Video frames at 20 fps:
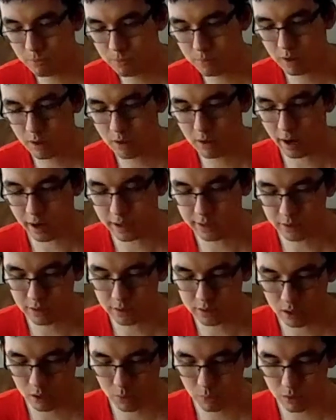there are
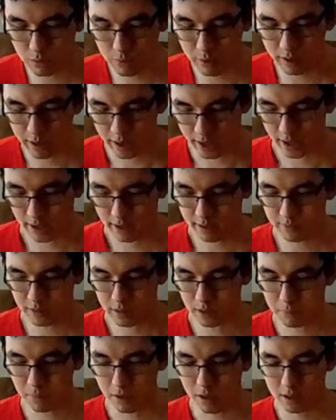ideals that you would already have
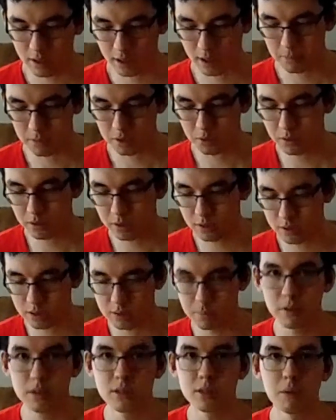in the meantime. You wouldn't
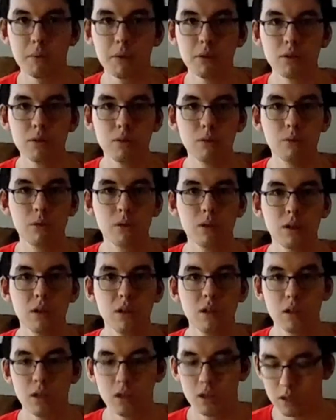just be someone who
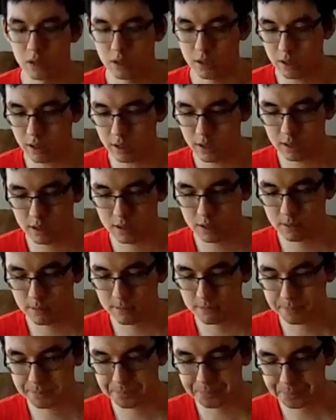didn't
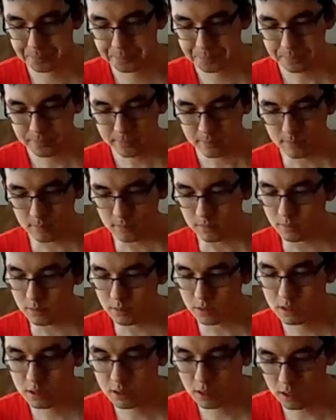
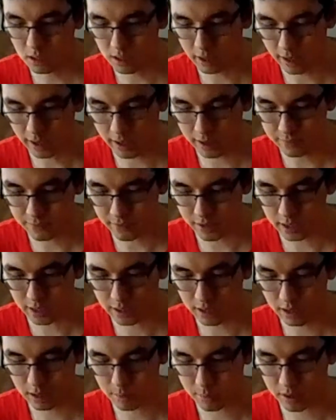have
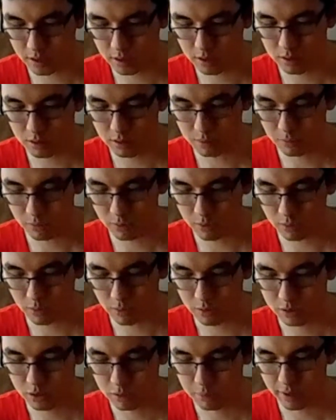any of them at all,
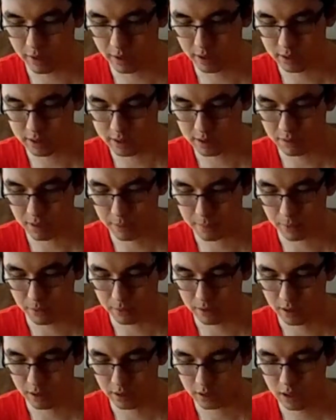or too many at the same time, I
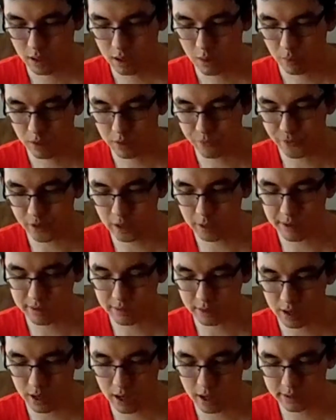would think. With
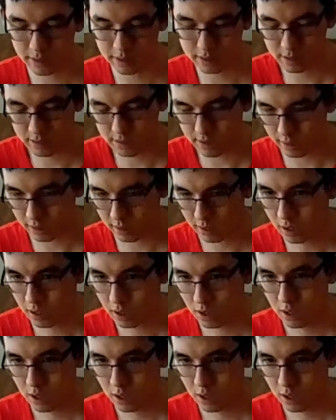fundamental context, it's like